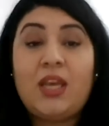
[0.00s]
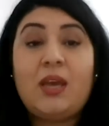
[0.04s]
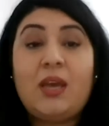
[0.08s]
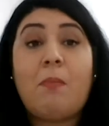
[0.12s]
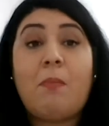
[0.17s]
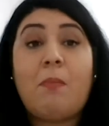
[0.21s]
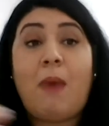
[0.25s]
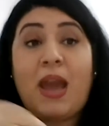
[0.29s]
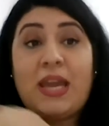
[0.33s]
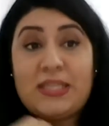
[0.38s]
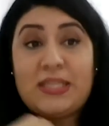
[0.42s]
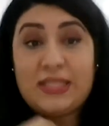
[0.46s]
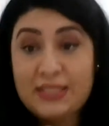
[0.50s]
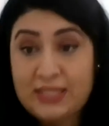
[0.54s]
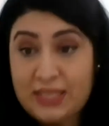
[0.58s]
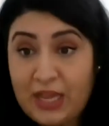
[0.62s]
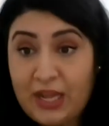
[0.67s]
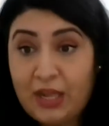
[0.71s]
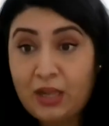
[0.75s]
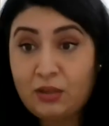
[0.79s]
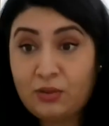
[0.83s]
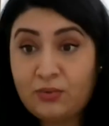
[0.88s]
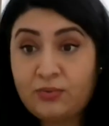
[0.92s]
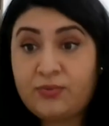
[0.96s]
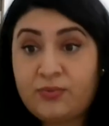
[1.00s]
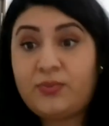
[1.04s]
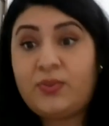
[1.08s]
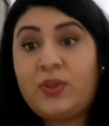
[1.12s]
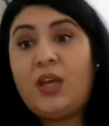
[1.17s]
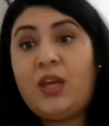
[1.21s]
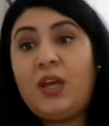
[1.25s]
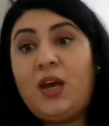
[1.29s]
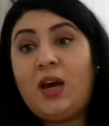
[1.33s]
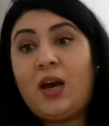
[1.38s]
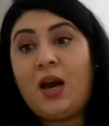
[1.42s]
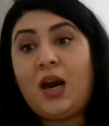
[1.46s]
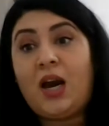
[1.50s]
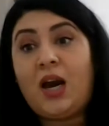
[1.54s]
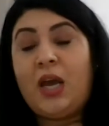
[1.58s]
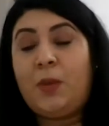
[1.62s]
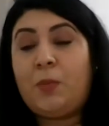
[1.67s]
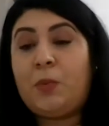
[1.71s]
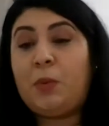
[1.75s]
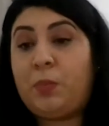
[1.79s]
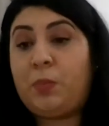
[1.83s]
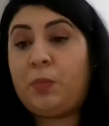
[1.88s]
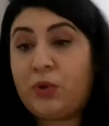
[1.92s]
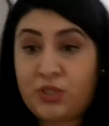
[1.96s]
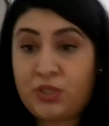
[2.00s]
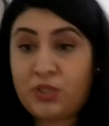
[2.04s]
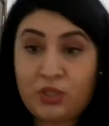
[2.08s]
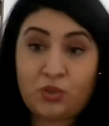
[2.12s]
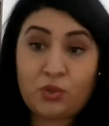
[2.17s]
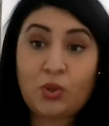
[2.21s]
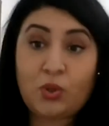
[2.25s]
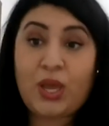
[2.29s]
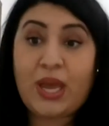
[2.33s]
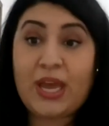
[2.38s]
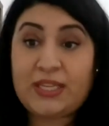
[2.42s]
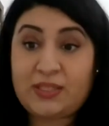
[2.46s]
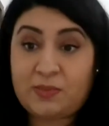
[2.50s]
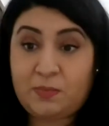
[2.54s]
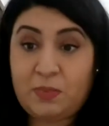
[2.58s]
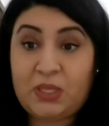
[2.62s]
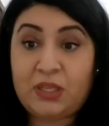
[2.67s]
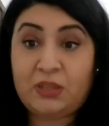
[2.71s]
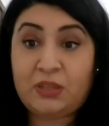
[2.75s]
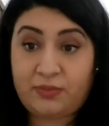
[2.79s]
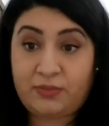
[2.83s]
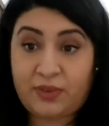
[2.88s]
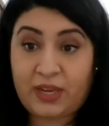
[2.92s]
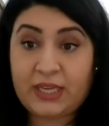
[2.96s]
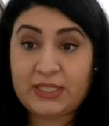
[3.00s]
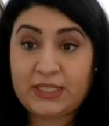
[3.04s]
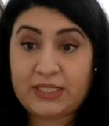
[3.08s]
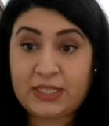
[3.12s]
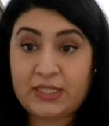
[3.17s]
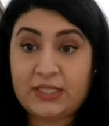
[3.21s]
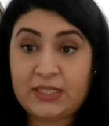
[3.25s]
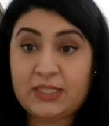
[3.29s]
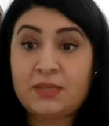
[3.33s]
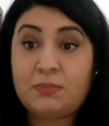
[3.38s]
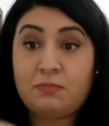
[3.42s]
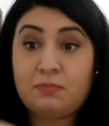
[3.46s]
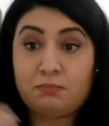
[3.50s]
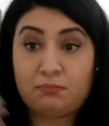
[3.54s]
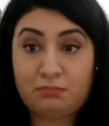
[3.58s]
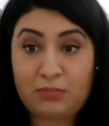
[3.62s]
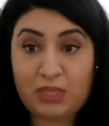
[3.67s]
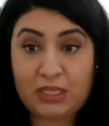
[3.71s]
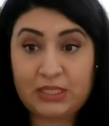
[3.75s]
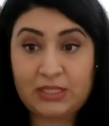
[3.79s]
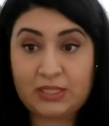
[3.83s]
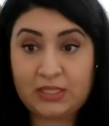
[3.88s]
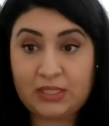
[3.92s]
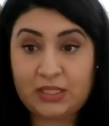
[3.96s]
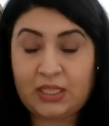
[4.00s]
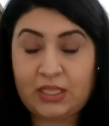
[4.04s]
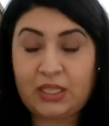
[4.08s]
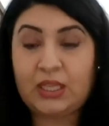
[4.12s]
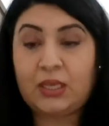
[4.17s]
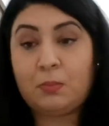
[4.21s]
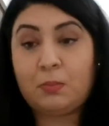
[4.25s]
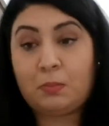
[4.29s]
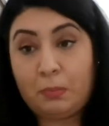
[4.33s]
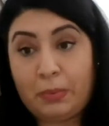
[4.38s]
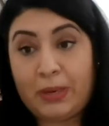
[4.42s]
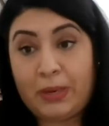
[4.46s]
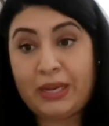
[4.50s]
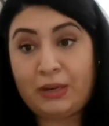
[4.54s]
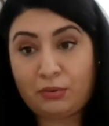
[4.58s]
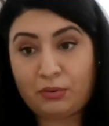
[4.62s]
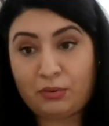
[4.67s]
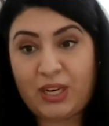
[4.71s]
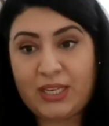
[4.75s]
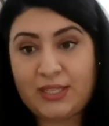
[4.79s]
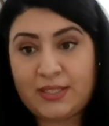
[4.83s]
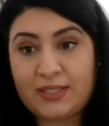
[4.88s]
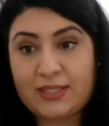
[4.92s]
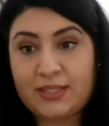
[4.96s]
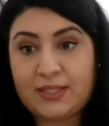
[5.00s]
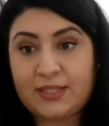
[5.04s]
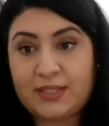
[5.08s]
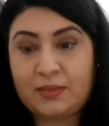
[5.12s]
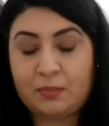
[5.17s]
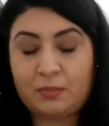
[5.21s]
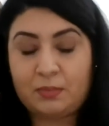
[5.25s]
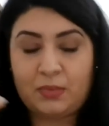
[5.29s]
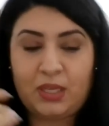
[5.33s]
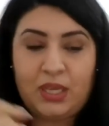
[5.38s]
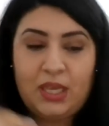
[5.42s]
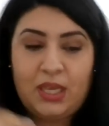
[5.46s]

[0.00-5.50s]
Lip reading: Myself, I am a person who has been affected mentally by racism.